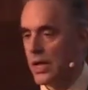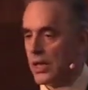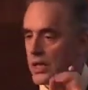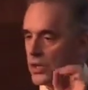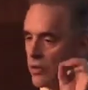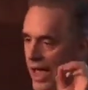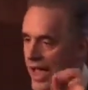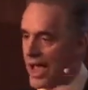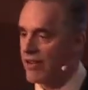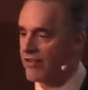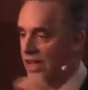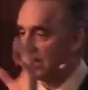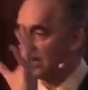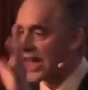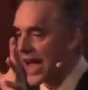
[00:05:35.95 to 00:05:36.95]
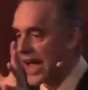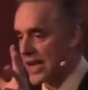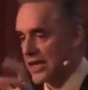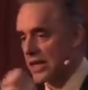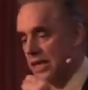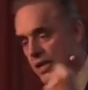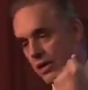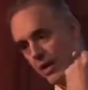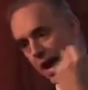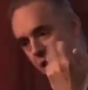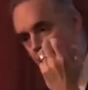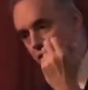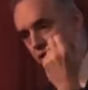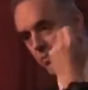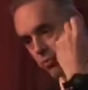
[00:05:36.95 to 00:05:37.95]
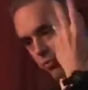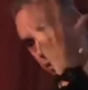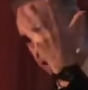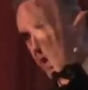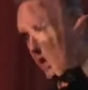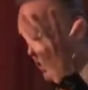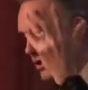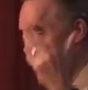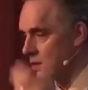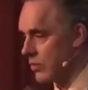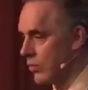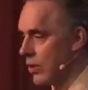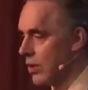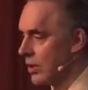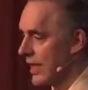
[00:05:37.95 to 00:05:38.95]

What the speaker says: you have a light that you have to bring into the world,